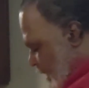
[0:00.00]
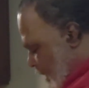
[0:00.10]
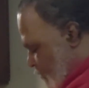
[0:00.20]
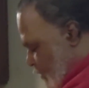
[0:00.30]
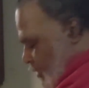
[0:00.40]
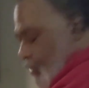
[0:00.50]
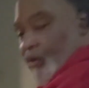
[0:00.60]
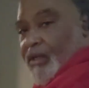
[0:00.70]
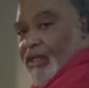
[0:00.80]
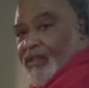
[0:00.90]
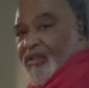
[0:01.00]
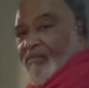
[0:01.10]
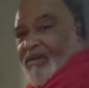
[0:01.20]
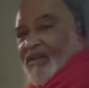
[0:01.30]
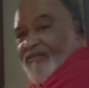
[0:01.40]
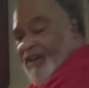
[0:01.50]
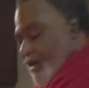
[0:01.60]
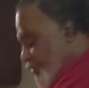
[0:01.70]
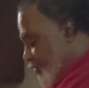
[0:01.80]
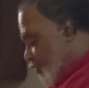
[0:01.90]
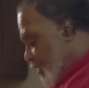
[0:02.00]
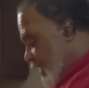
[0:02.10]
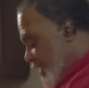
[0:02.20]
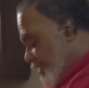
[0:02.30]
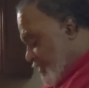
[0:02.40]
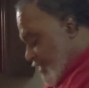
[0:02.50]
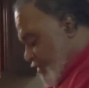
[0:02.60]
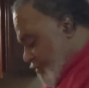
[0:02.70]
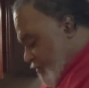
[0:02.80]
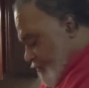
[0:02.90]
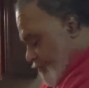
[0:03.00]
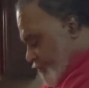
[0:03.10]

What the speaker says: And when you're doing this, don't be afraid to squeeze, Yeah.